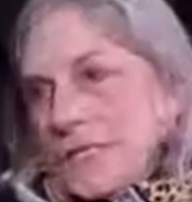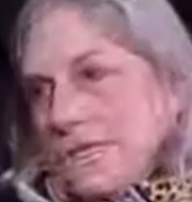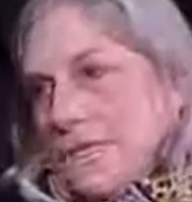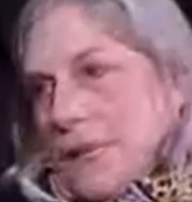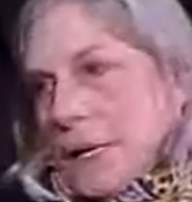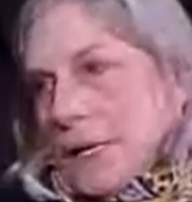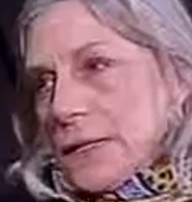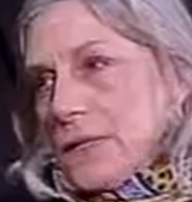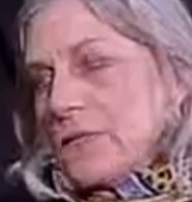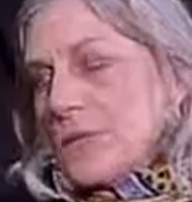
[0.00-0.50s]

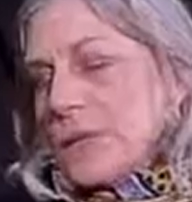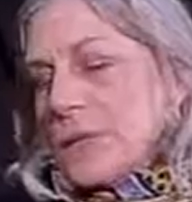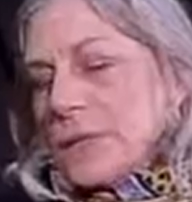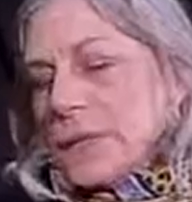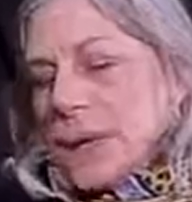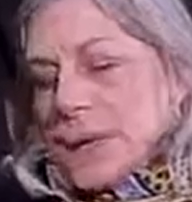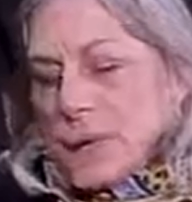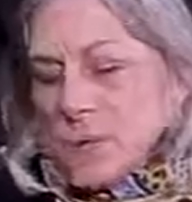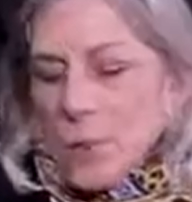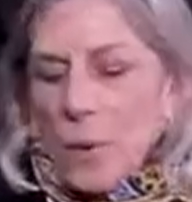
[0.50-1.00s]
effective or
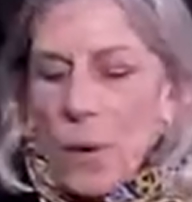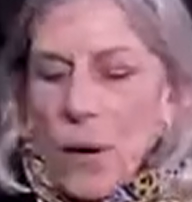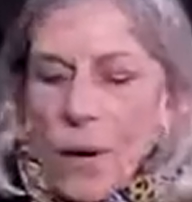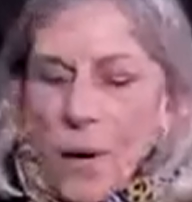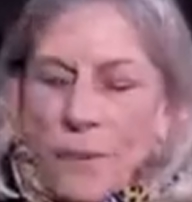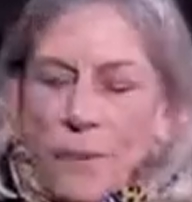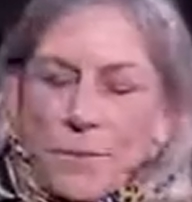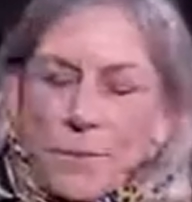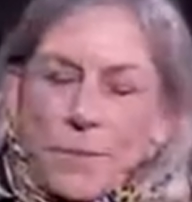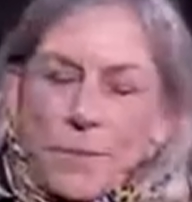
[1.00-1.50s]
labor.
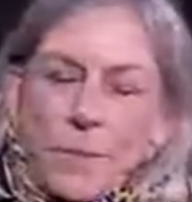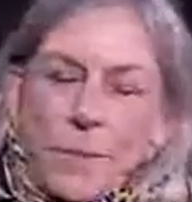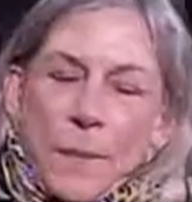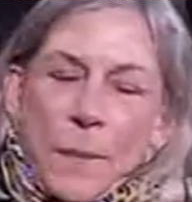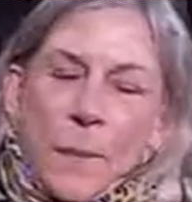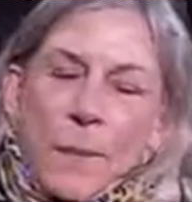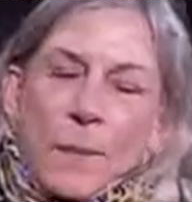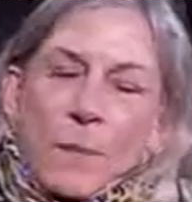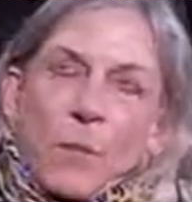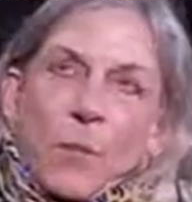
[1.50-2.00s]

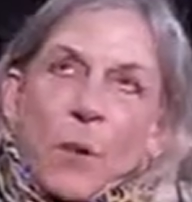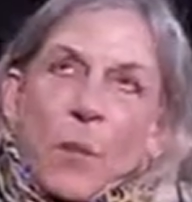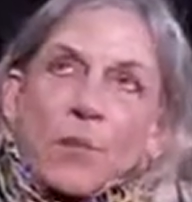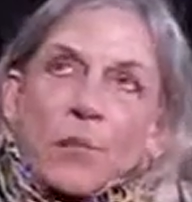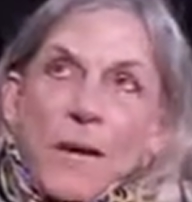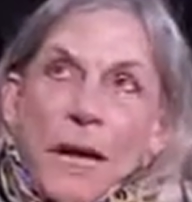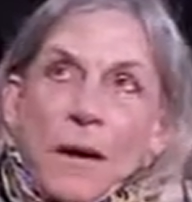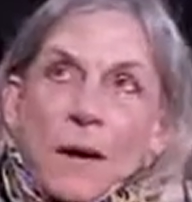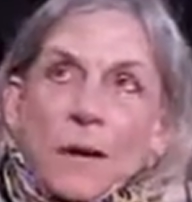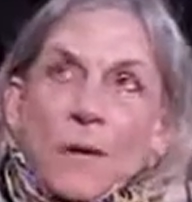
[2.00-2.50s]

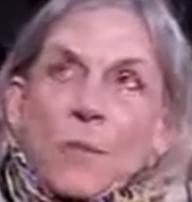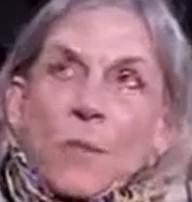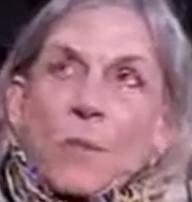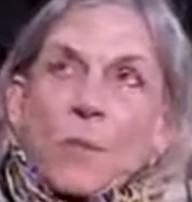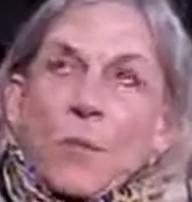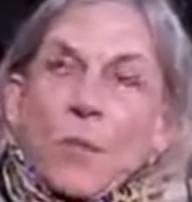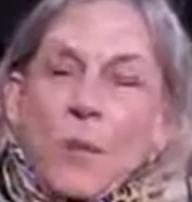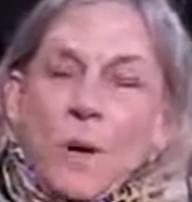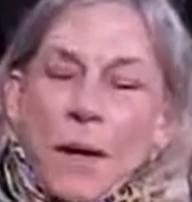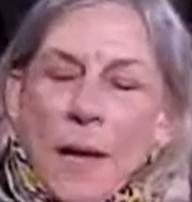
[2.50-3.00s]
Rodale
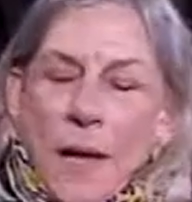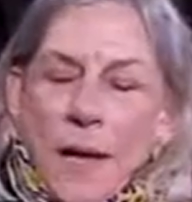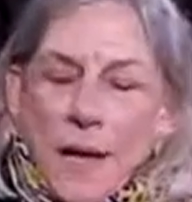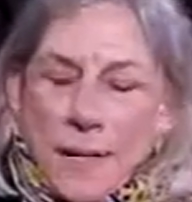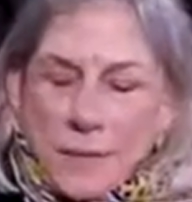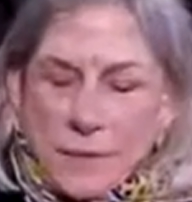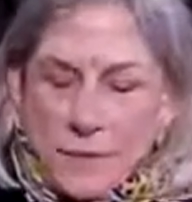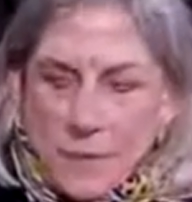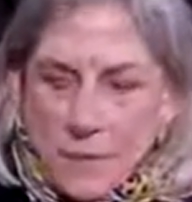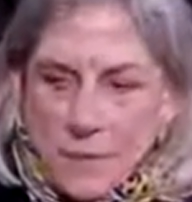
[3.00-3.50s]

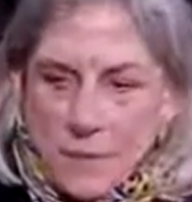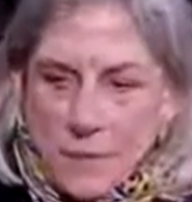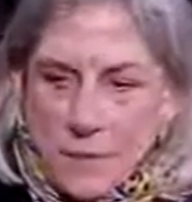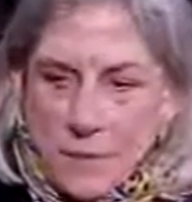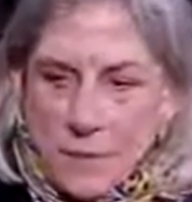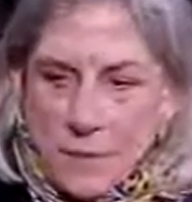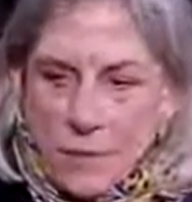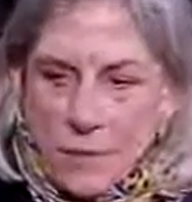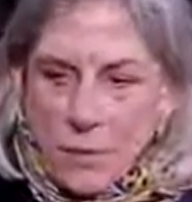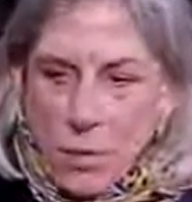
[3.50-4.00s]
had, and
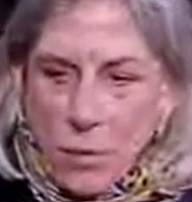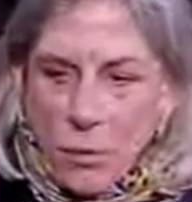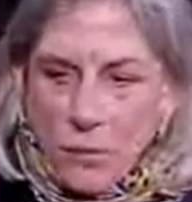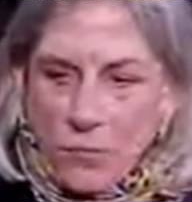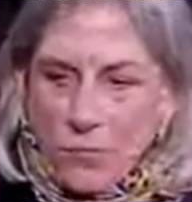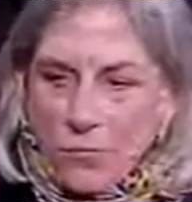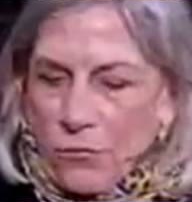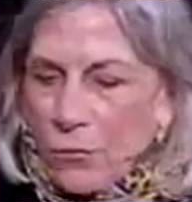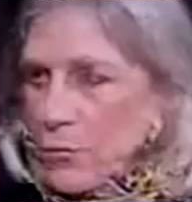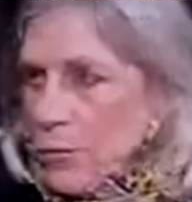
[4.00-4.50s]
they're known
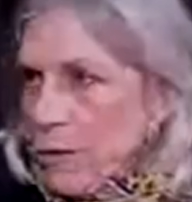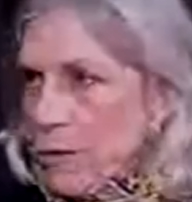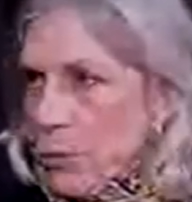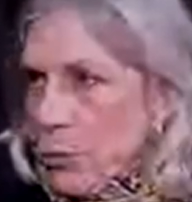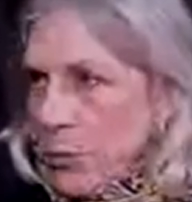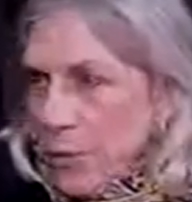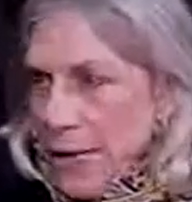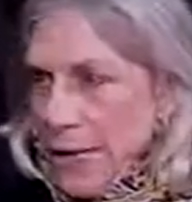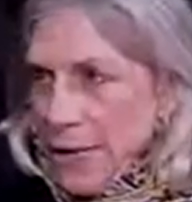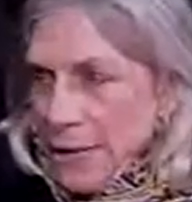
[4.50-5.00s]
for their
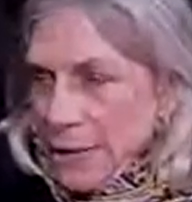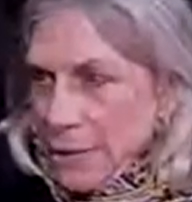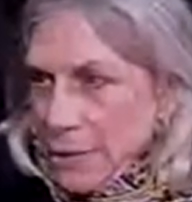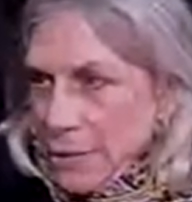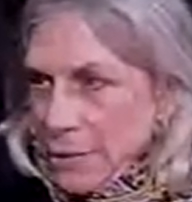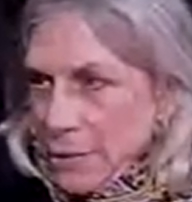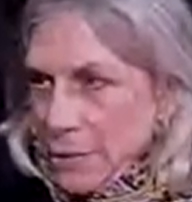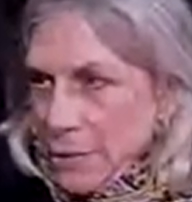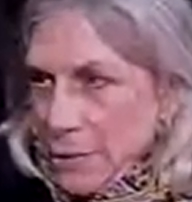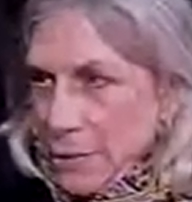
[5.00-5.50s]
organic
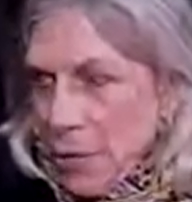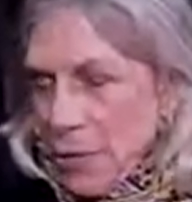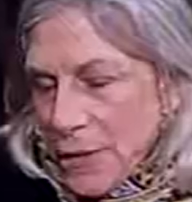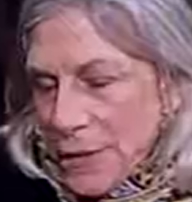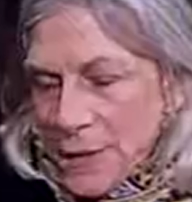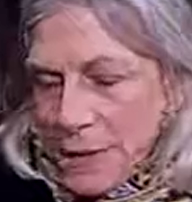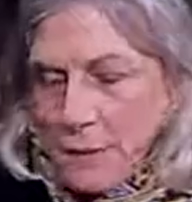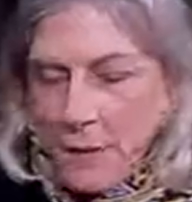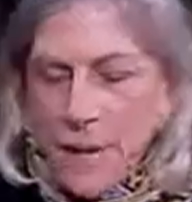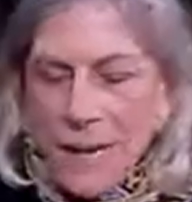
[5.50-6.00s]

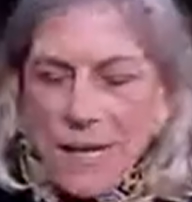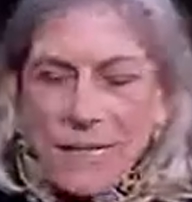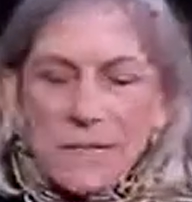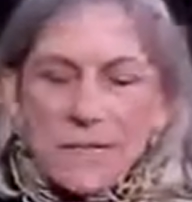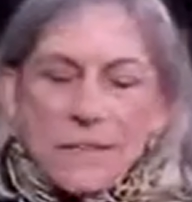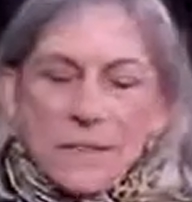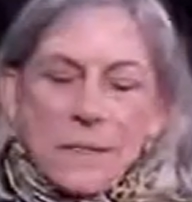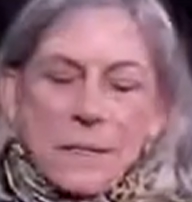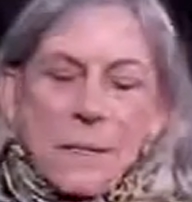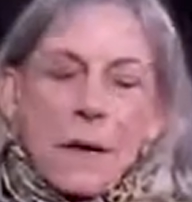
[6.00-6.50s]
gardening
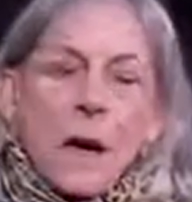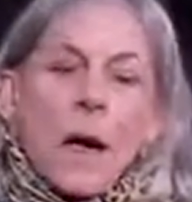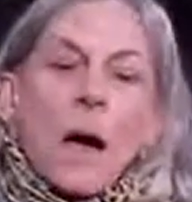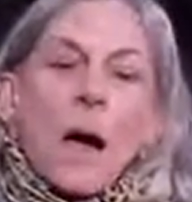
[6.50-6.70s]
magazine,